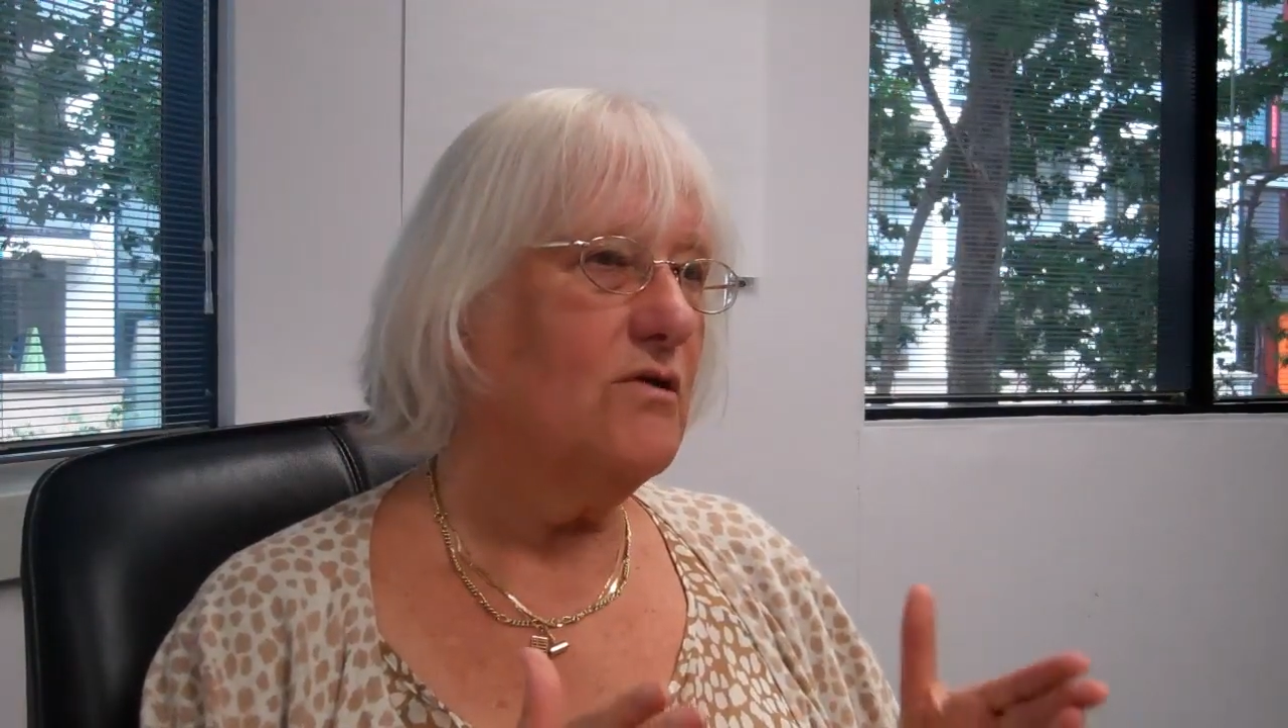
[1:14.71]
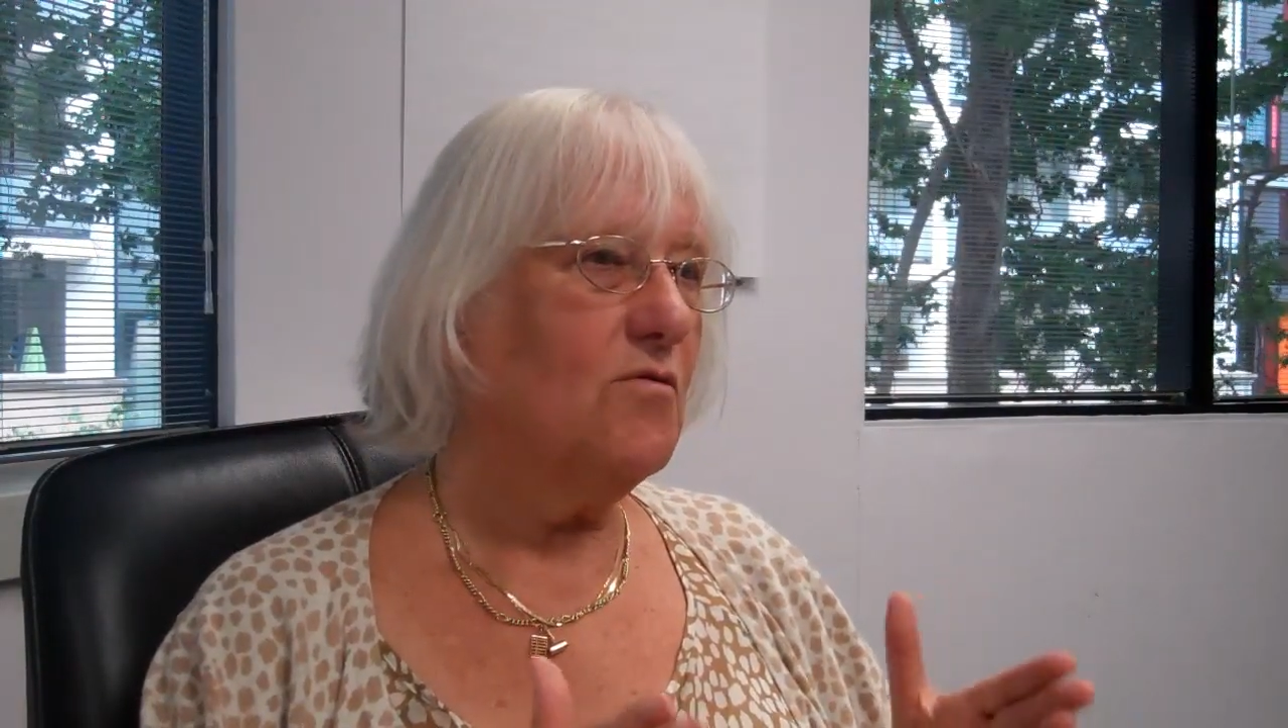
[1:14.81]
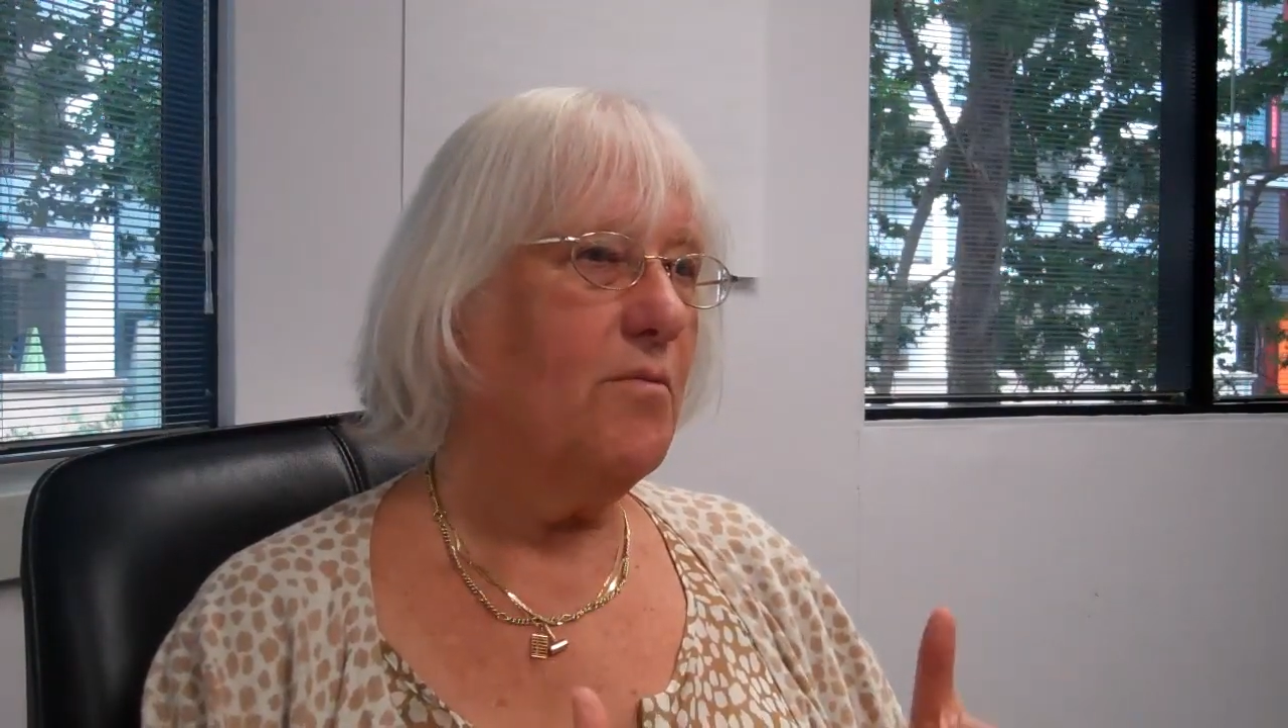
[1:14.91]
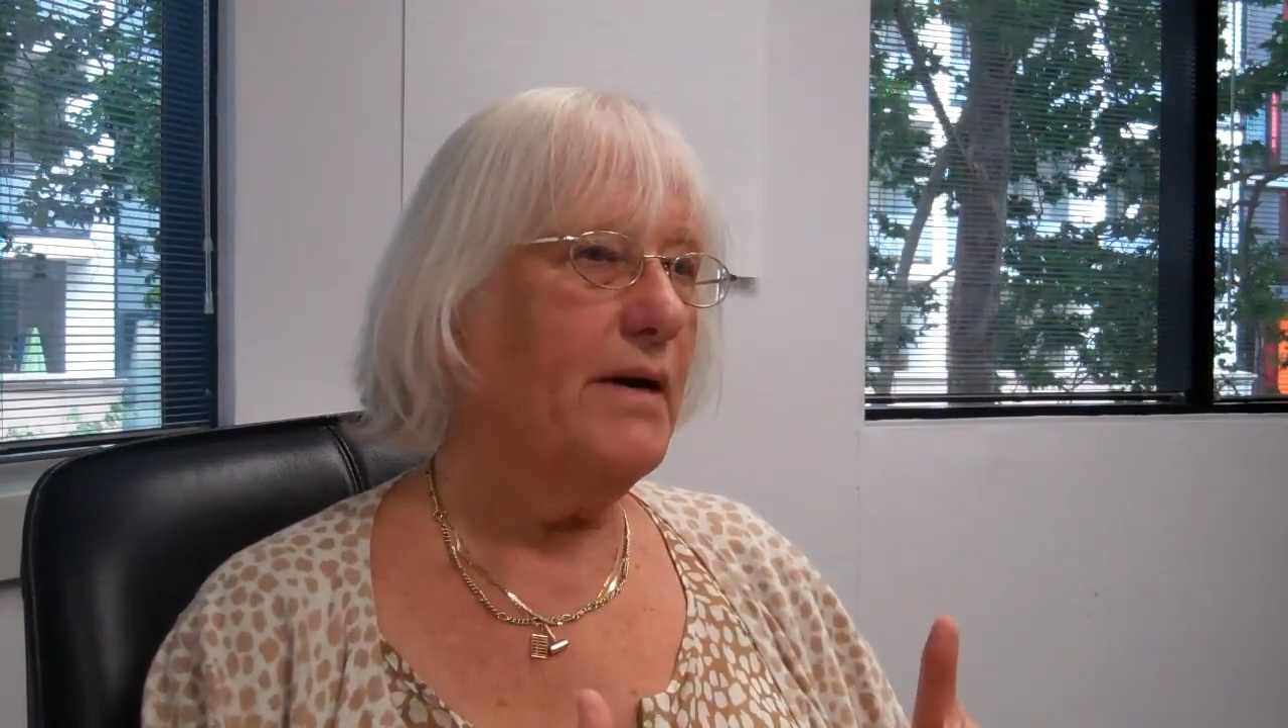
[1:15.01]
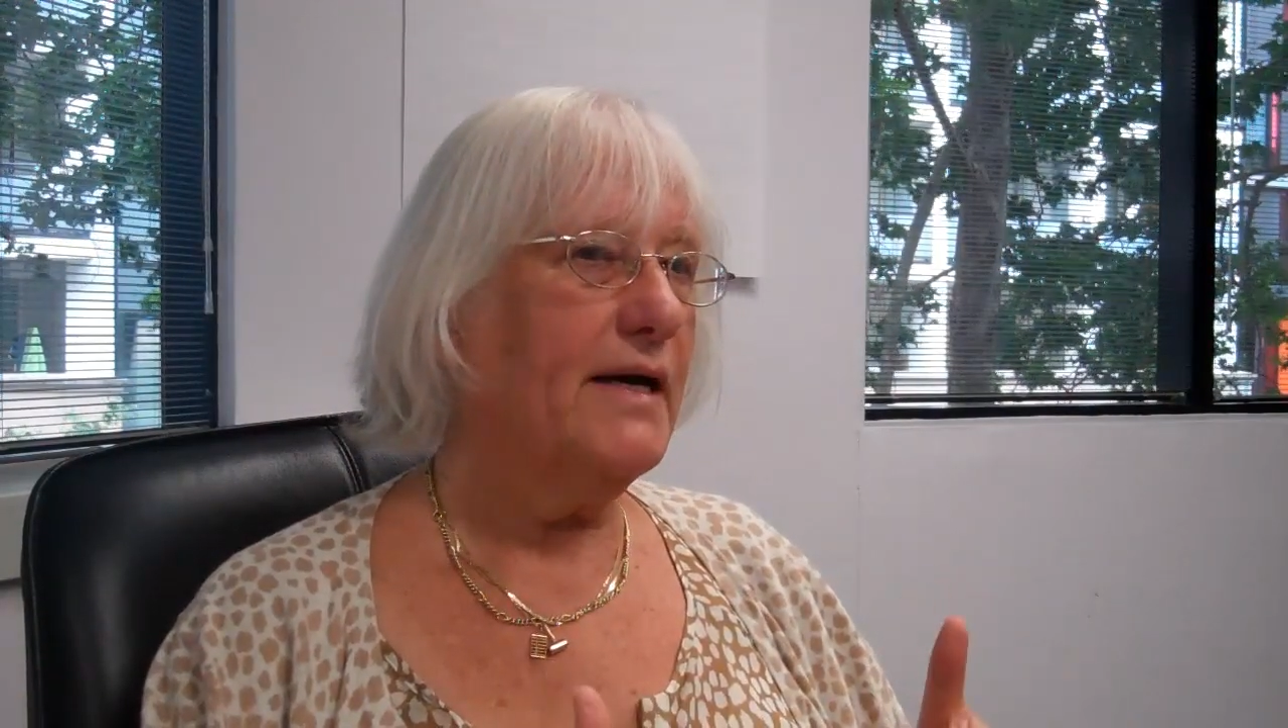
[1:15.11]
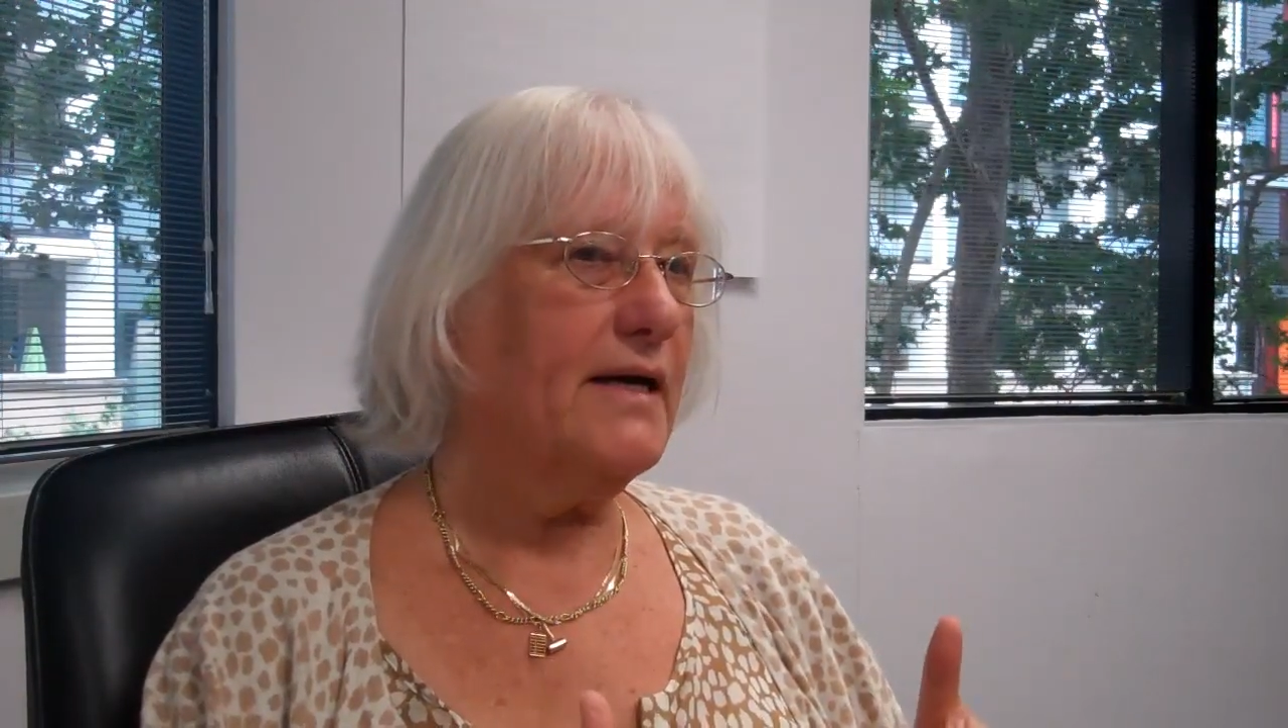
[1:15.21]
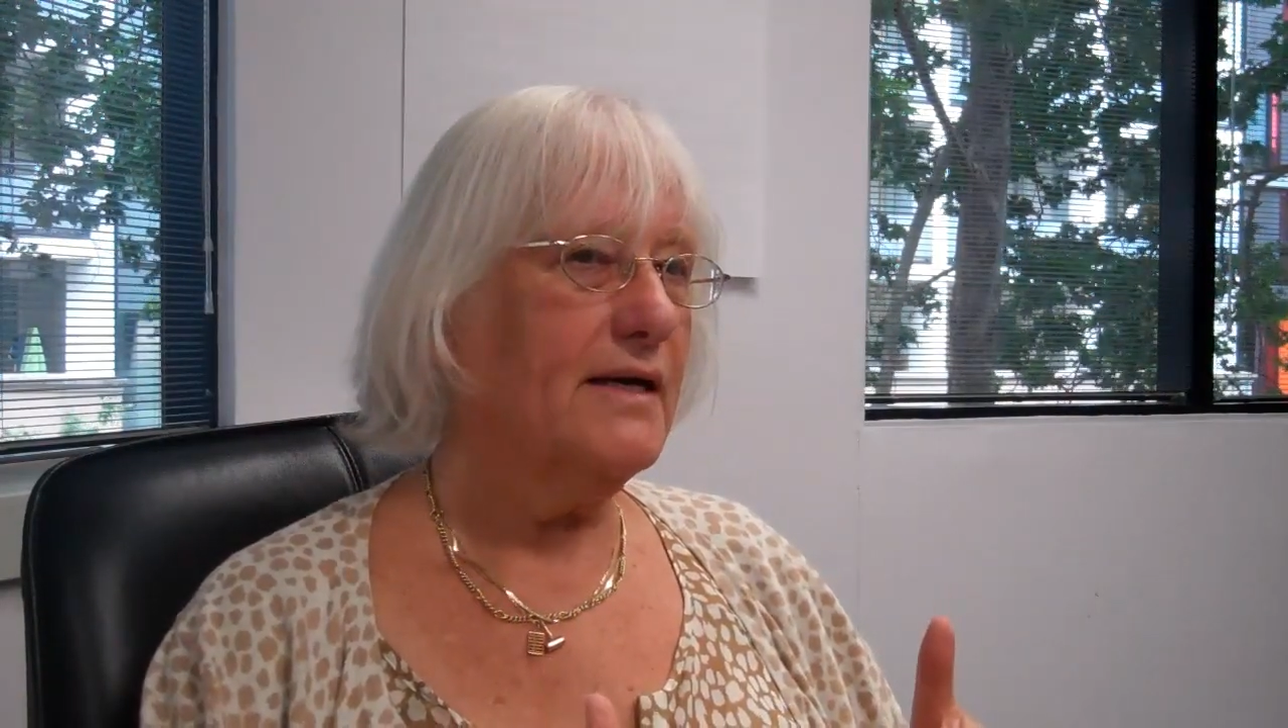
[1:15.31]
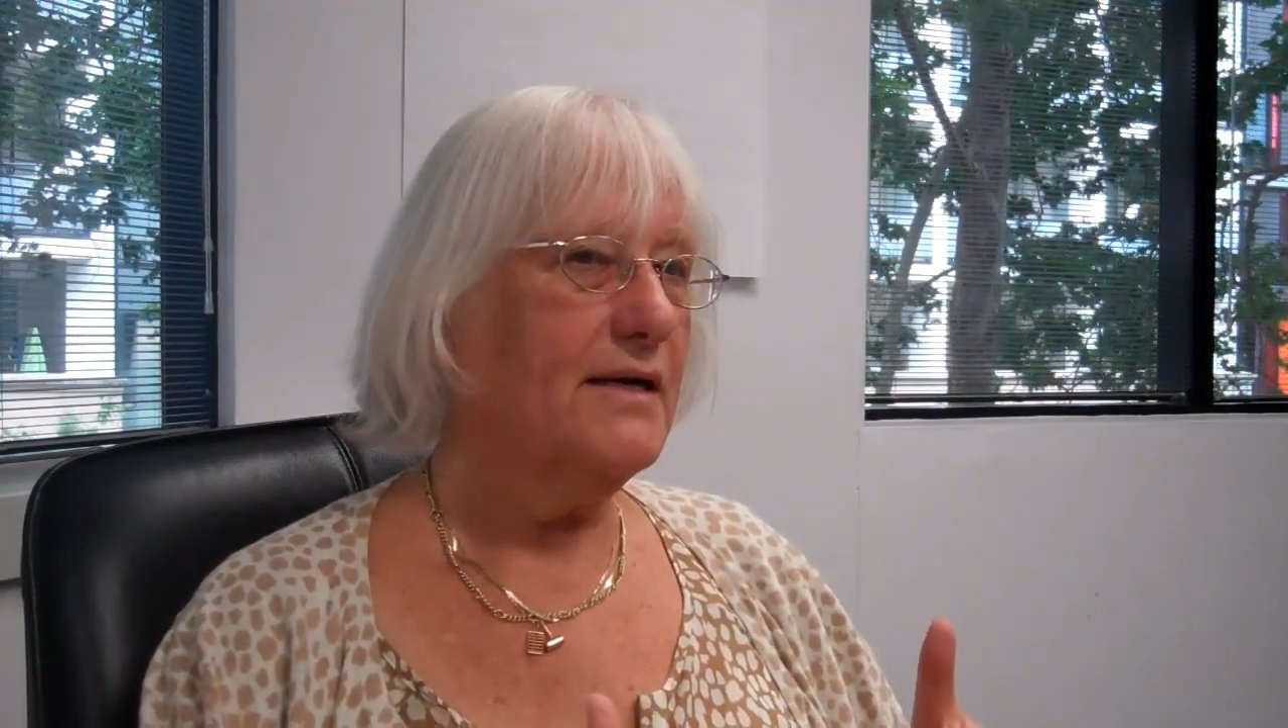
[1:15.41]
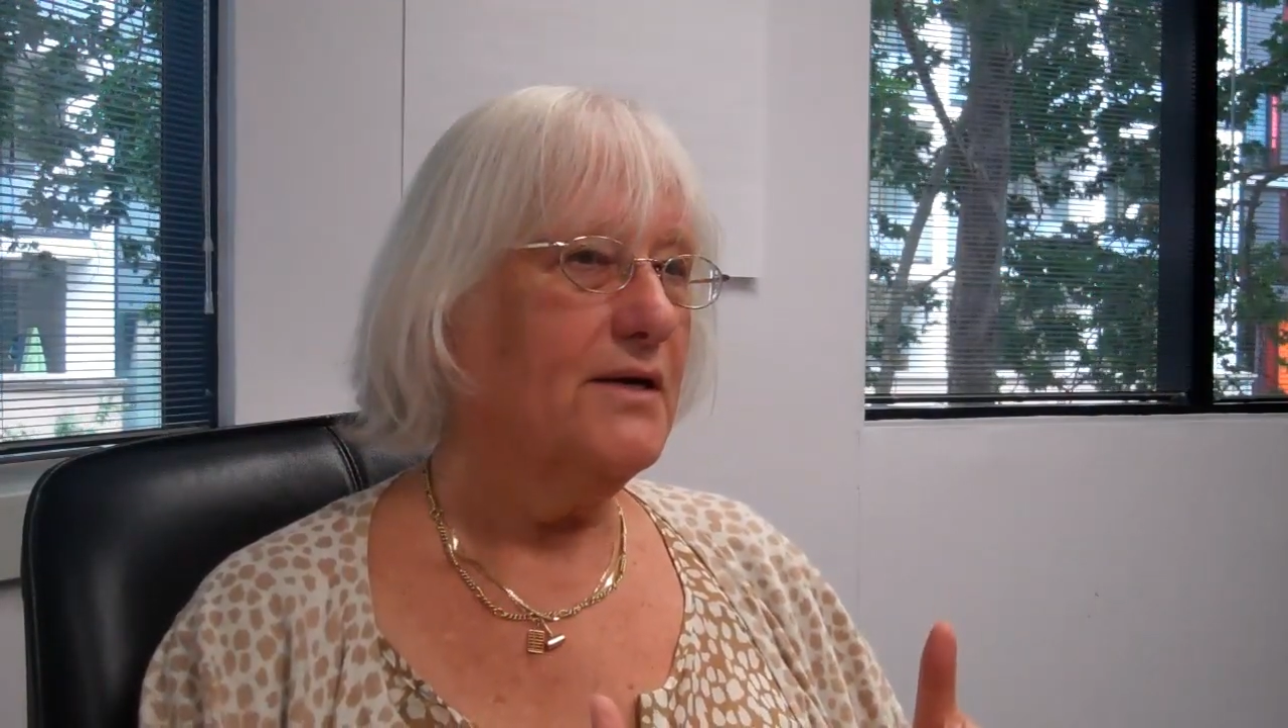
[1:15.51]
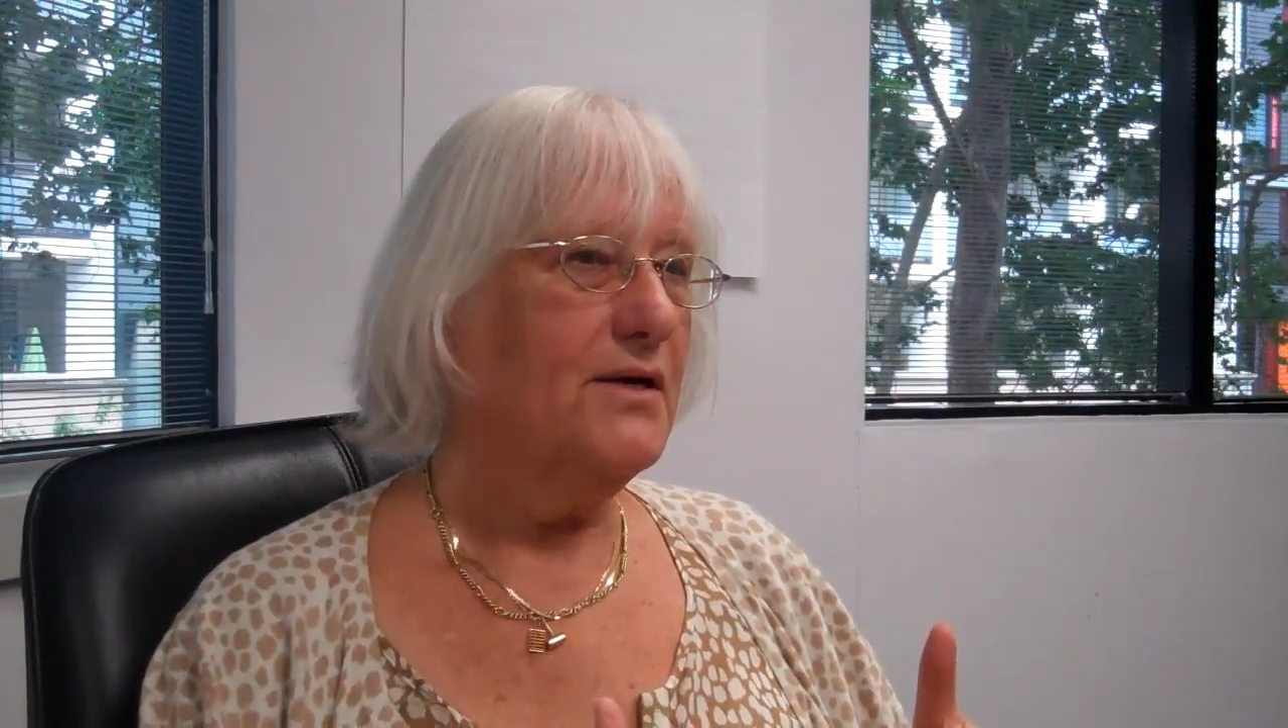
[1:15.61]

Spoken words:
look back,